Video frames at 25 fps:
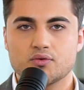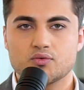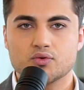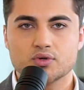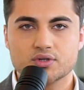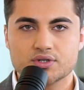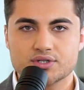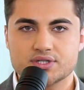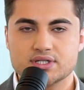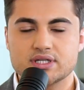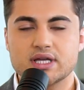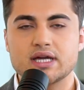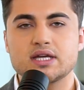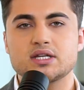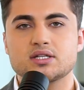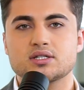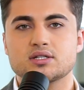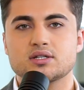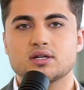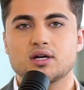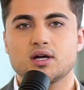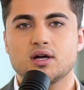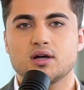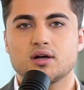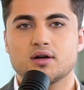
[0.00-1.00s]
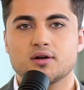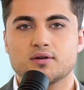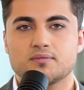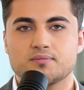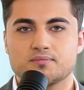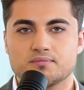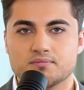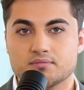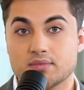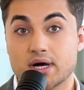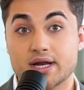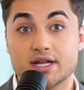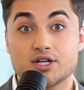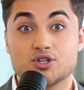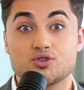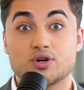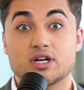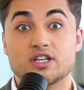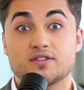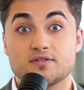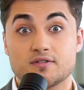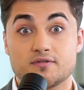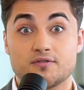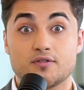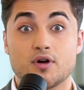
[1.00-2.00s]
real estate, money
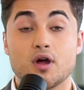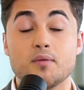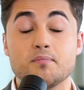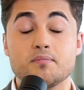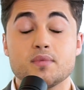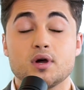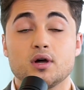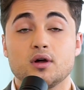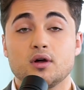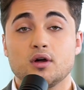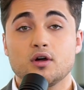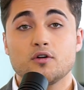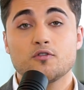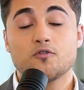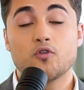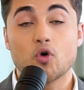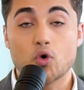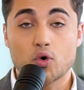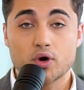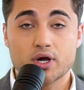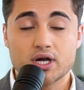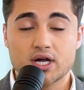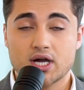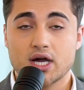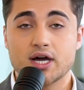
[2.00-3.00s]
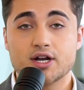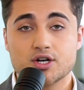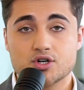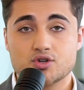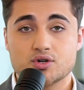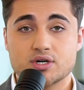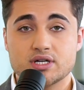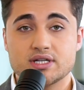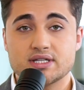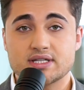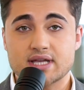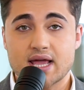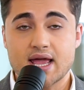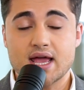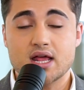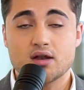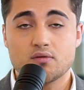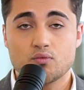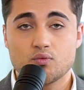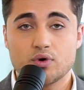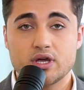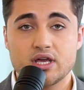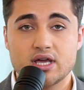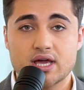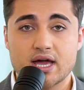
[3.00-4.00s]
transfer from foreign countries,
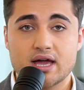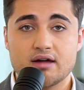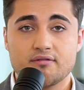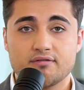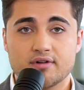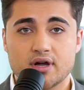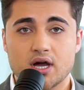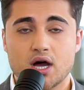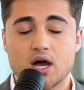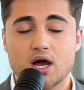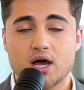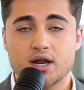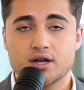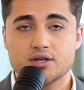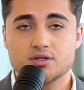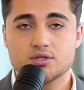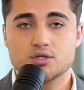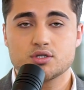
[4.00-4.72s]
and we have got